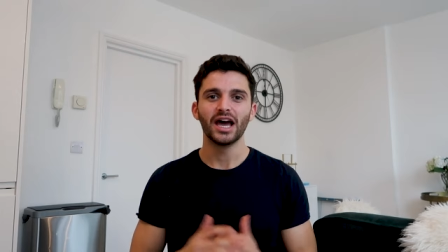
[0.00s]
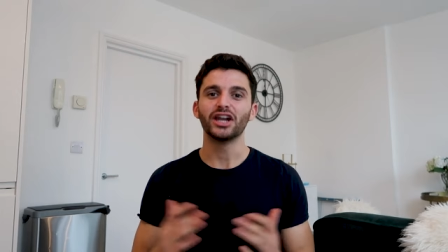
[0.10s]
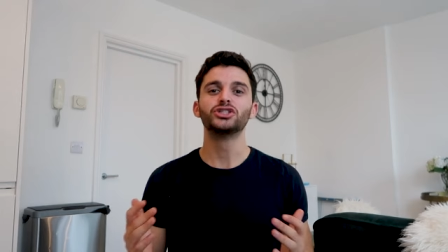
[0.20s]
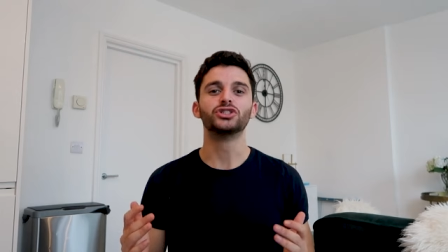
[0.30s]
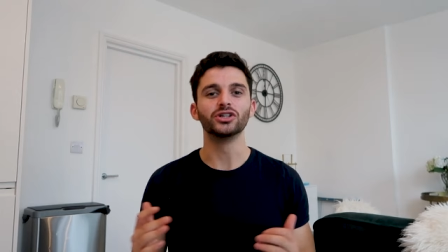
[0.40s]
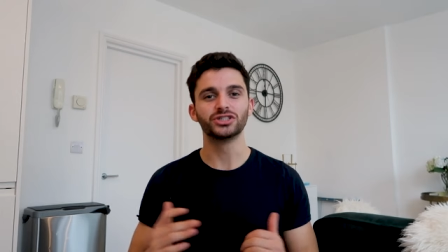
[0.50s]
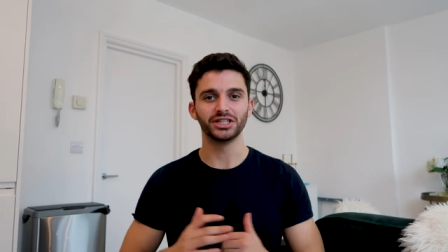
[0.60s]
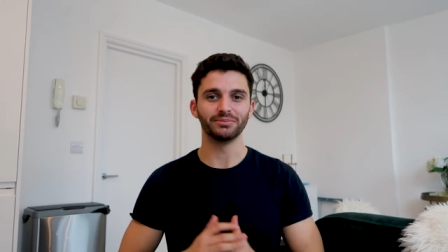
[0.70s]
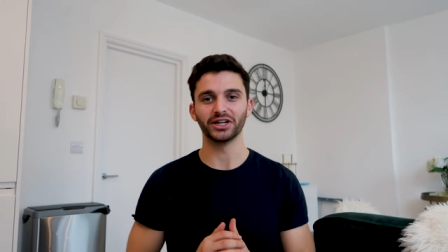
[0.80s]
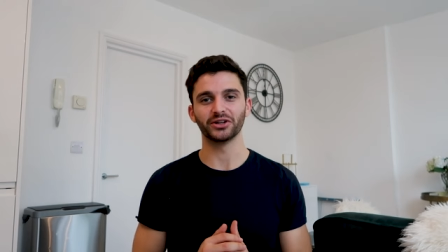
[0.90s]
at a
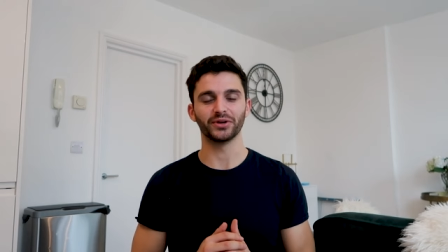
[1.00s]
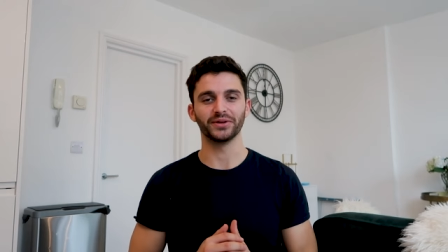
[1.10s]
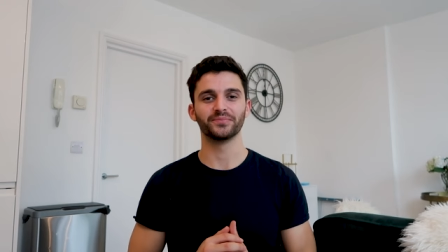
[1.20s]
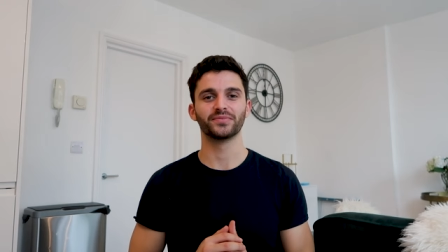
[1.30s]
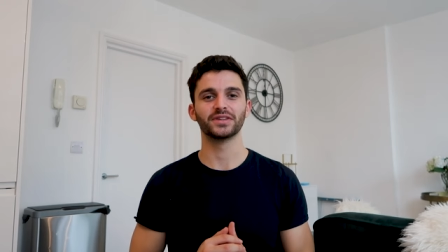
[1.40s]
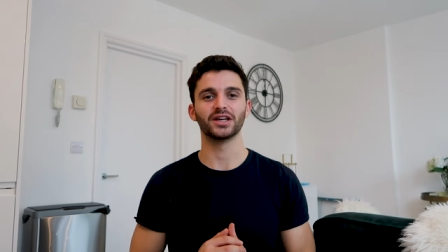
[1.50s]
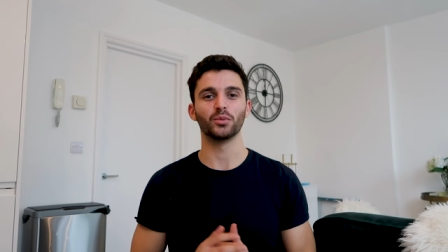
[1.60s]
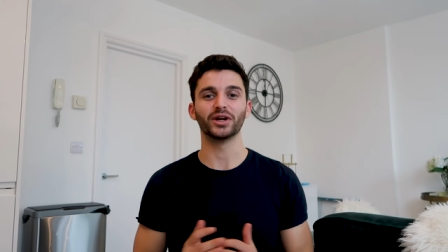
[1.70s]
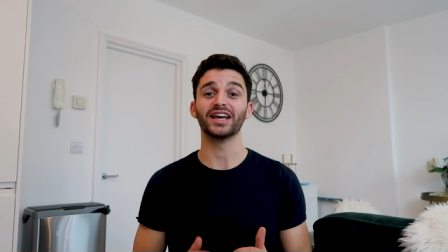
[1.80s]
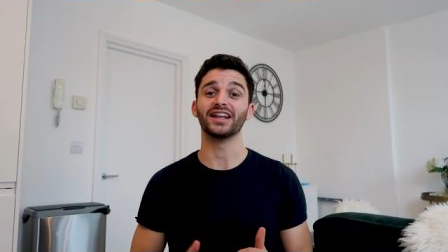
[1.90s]
junction in my career
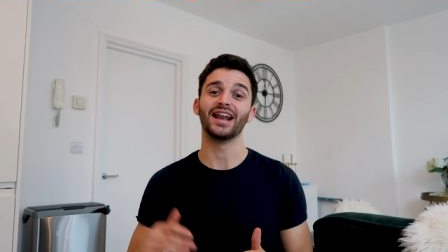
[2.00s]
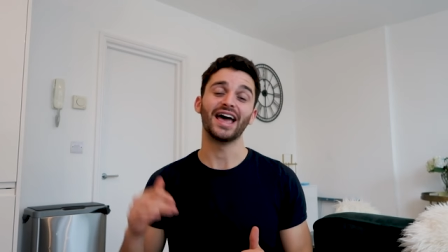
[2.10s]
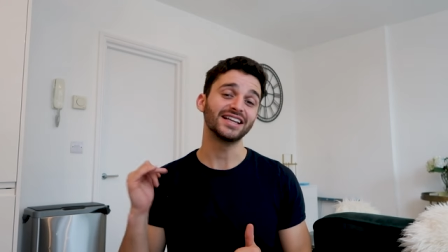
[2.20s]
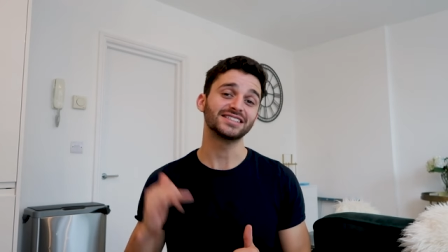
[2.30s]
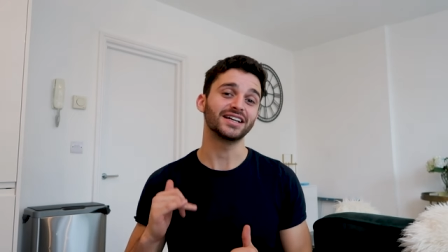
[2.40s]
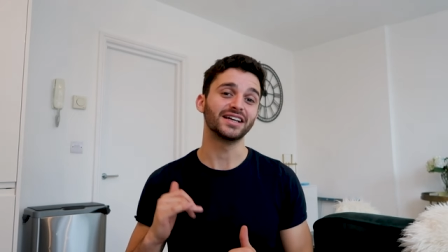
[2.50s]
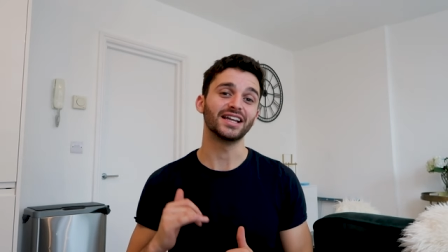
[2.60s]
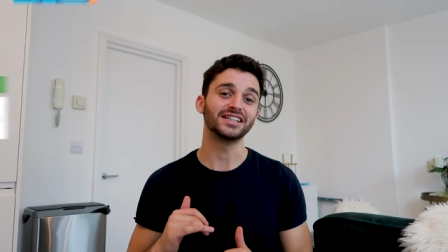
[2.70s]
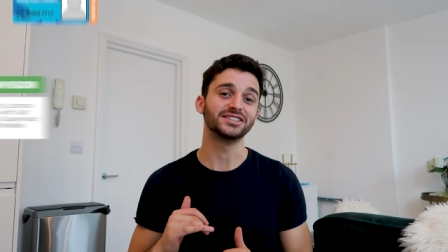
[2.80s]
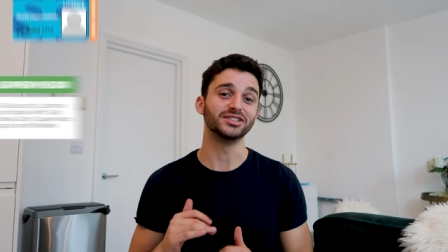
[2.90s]
and want to get an SIA
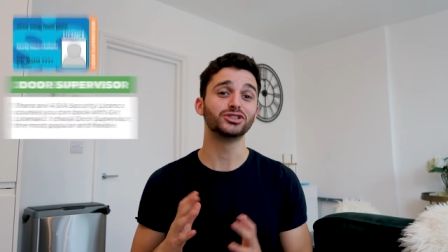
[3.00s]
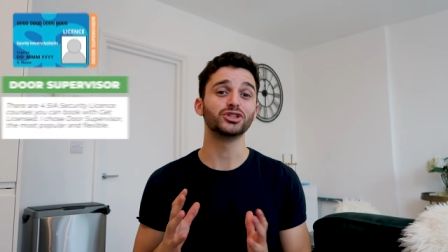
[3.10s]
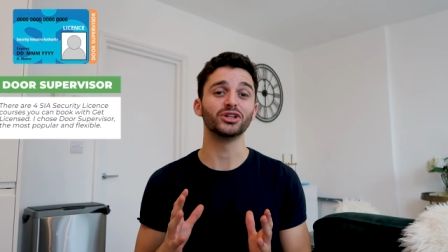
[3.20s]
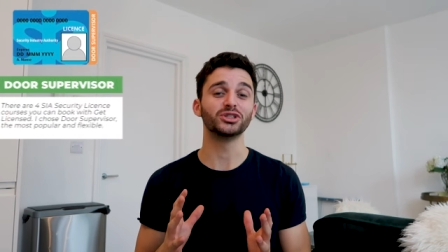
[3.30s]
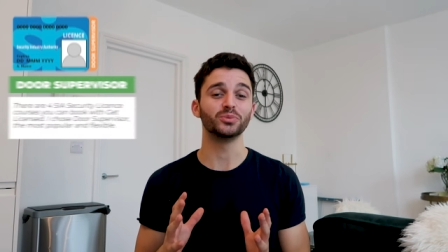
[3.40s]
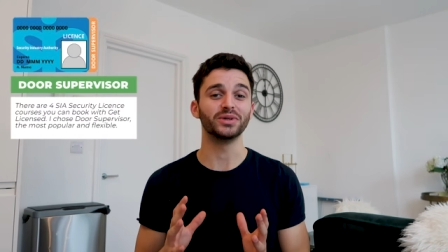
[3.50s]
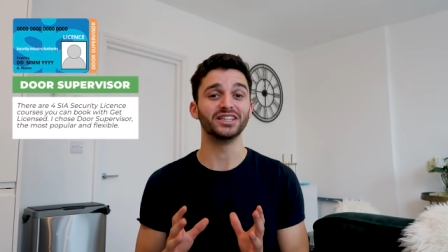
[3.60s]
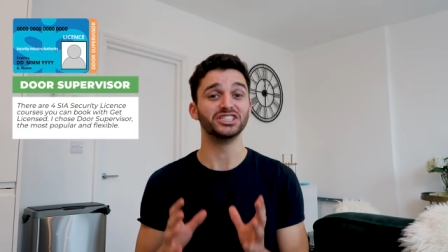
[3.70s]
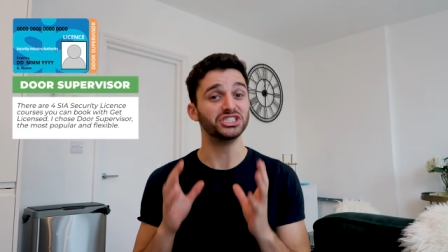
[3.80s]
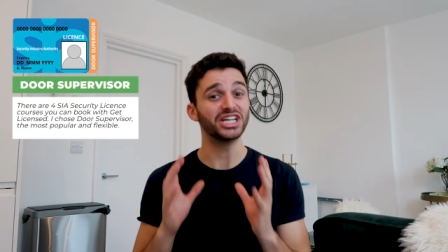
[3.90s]
license, so this will be
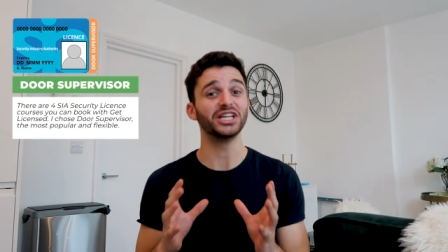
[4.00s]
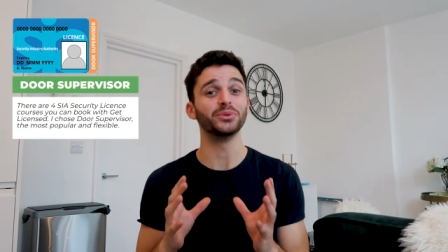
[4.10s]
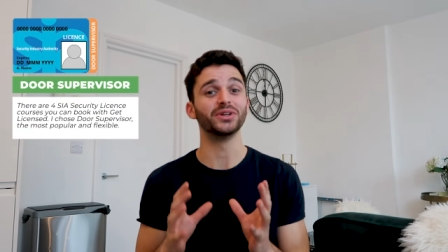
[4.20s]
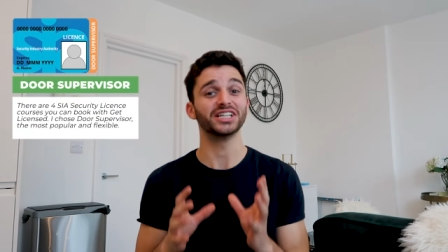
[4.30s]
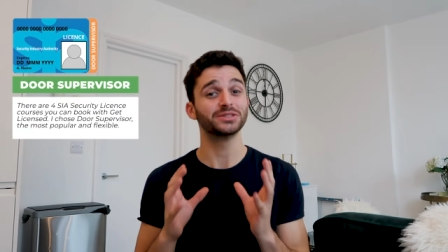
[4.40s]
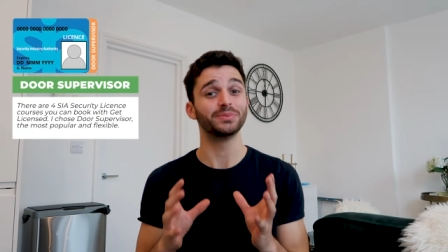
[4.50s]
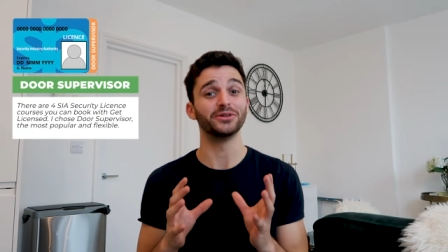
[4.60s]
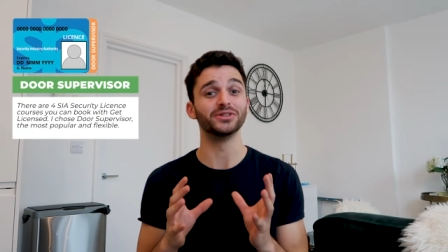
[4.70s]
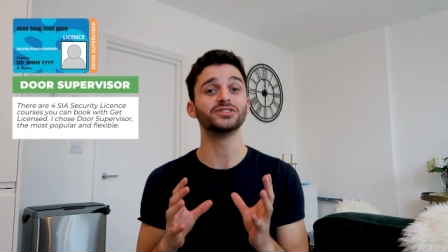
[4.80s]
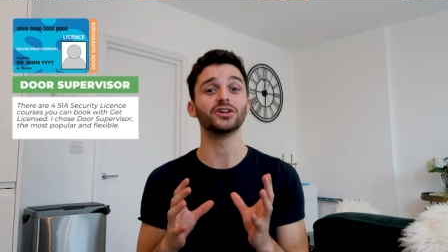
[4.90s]
the genuine
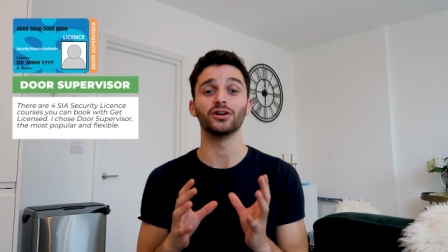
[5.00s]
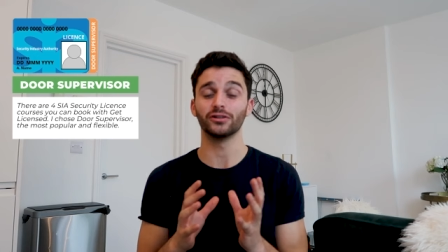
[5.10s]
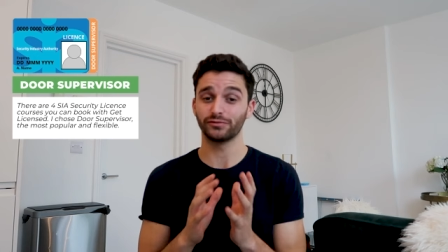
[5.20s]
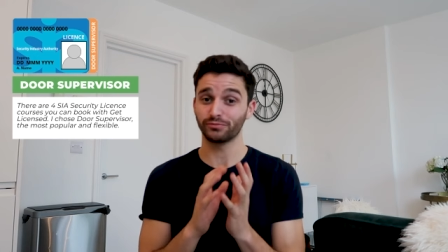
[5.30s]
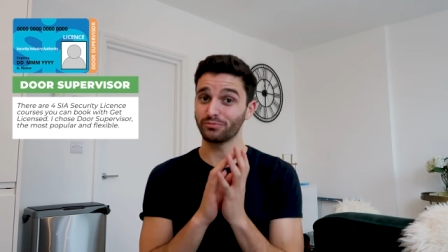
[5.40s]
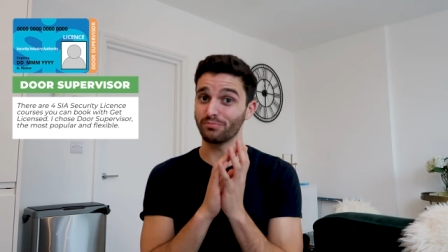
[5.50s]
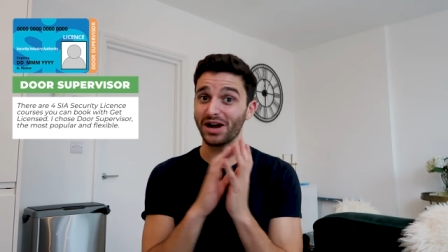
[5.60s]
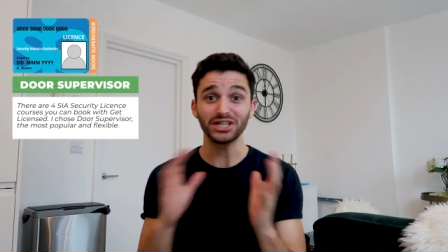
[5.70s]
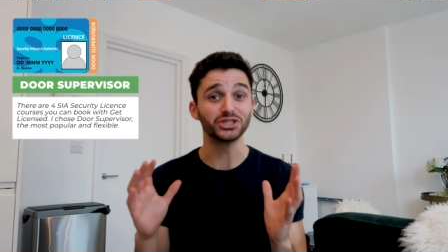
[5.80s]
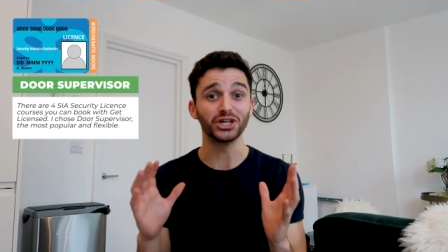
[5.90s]
experience of
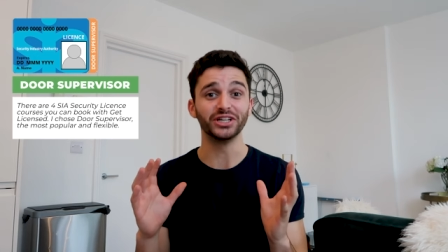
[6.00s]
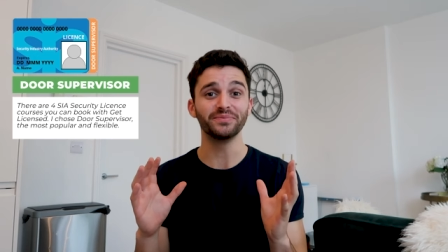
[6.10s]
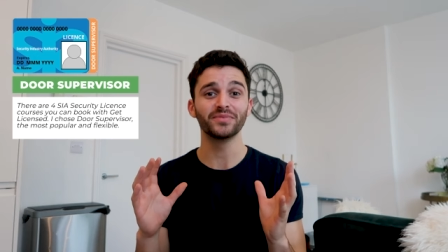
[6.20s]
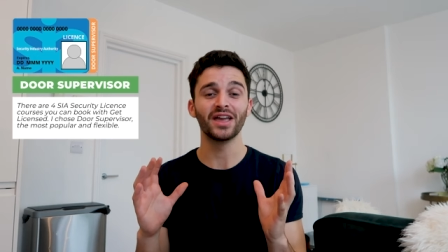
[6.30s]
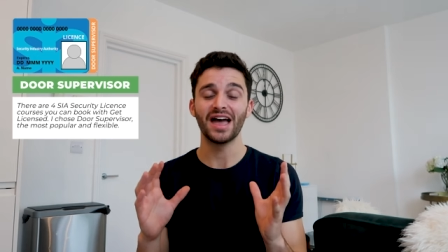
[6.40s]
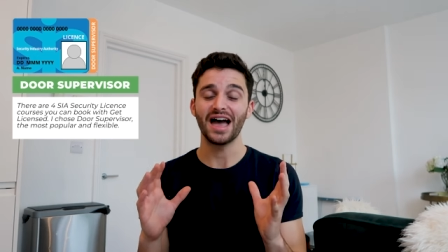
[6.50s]
my journey,